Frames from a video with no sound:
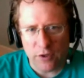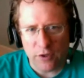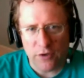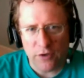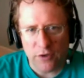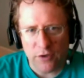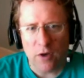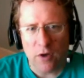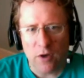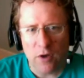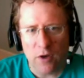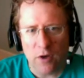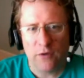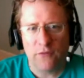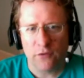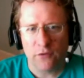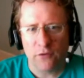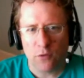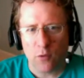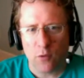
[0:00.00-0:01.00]
what Swift
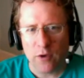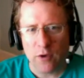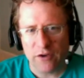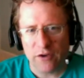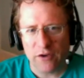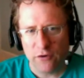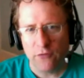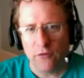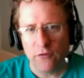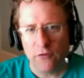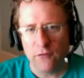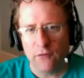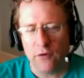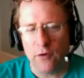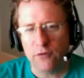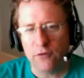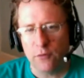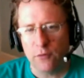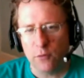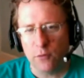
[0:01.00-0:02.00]
is going to do for folks
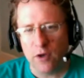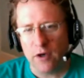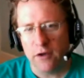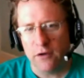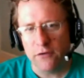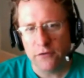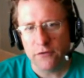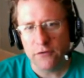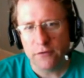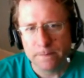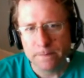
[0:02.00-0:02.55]
and what it is?